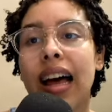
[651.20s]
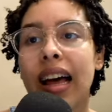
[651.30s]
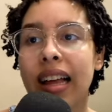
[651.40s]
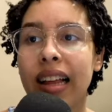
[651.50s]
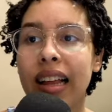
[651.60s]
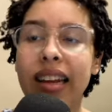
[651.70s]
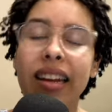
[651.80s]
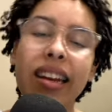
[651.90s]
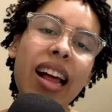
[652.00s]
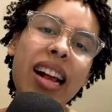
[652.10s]

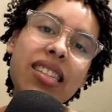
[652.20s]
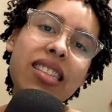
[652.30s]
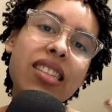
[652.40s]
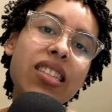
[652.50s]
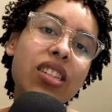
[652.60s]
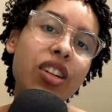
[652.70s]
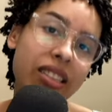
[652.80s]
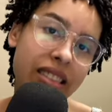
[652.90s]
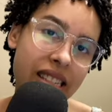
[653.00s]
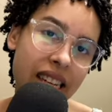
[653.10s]
less
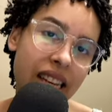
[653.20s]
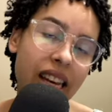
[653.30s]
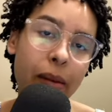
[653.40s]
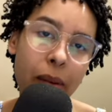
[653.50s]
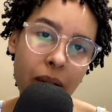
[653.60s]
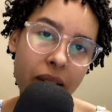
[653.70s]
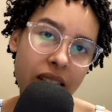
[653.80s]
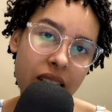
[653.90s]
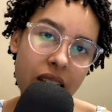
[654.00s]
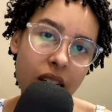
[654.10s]
certainty about
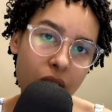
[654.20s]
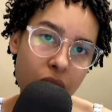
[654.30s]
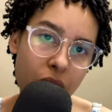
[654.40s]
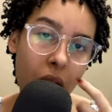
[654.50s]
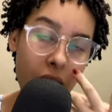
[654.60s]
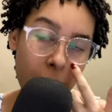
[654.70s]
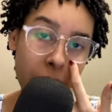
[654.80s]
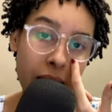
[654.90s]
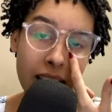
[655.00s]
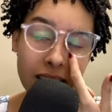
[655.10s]
it. So I'm
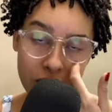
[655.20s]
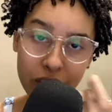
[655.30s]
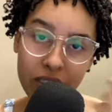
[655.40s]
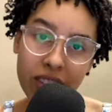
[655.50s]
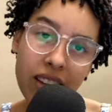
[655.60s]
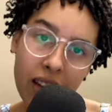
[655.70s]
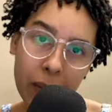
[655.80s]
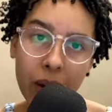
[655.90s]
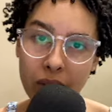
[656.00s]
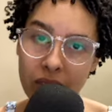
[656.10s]
less certain
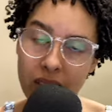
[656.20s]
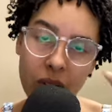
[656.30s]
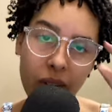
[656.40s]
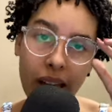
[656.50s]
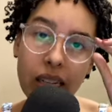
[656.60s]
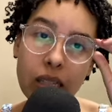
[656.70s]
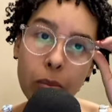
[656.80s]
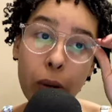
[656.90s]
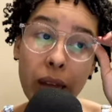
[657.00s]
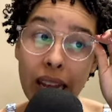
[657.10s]
about this fact,
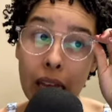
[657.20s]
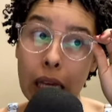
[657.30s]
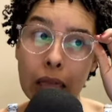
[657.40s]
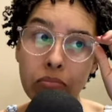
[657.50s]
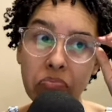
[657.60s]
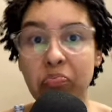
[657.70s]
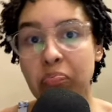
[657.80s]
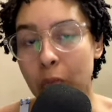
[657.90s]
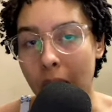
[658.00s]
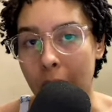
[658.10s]
but
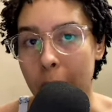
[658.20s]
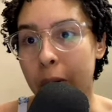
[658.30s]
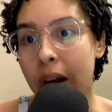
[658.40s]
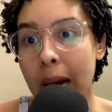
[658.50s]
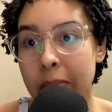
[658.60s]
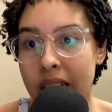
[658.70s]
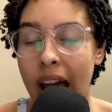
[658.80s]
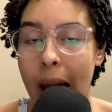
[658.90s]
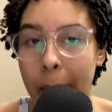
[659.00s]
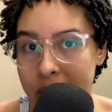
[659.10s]
well, perhaps it
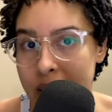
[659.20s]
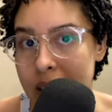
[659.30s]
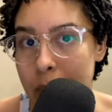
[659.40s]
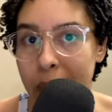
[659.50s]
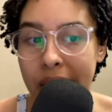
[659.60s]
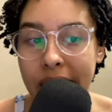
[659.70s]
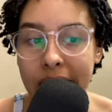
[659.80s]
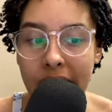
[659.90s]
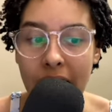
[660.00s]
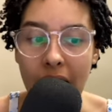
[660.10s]
happens,
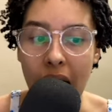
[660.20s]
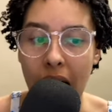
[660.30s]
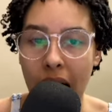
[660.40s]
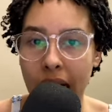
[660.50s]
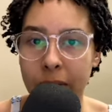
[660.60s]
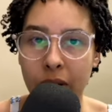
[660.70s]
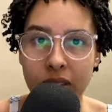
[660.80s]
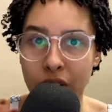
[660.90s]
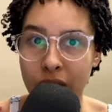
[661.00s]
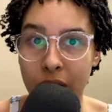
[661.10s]
but I am not
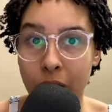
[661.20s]
certain